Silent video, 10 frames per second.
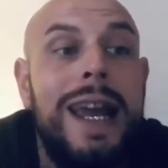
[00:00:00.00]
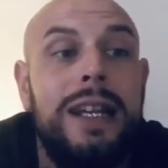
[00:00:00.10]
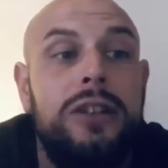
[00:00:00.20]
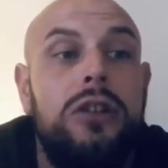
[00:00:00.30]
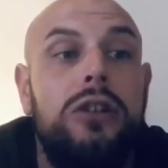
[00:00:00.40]

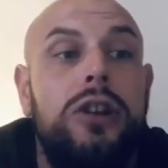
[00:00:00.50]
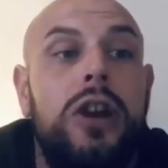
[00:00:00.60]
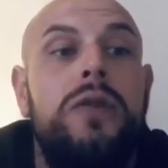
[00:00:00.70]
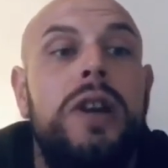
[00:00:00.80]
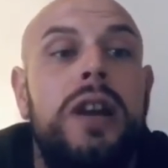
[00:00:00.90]
ex-con
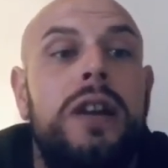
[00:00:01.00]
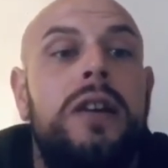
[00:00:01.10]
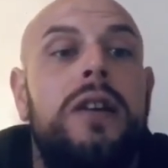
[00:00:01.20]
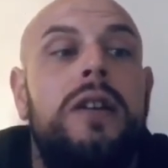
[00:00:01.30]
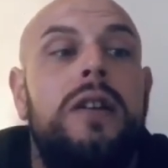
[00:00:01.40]
Cody
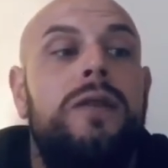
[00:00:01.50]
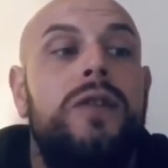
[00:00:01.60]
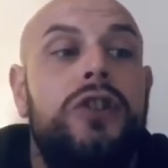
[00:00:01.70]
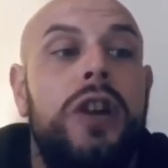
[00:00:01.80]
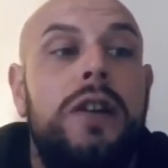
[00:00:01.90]
for
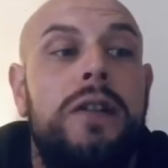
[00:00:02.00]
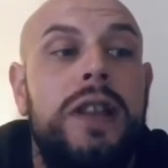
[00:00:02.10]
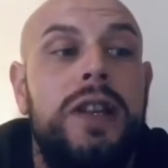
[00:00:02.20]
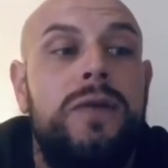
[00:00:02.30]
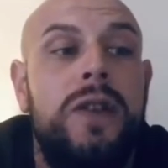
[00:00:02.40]
sharing
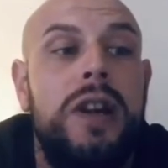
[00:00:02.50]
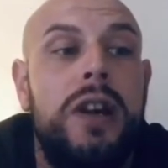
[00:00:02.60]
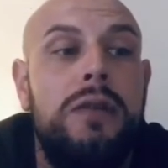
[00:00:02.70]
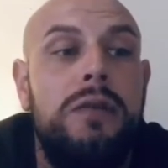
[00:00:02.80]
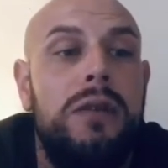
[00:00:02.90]
this
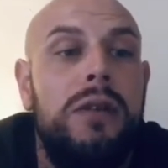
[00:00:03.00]
video.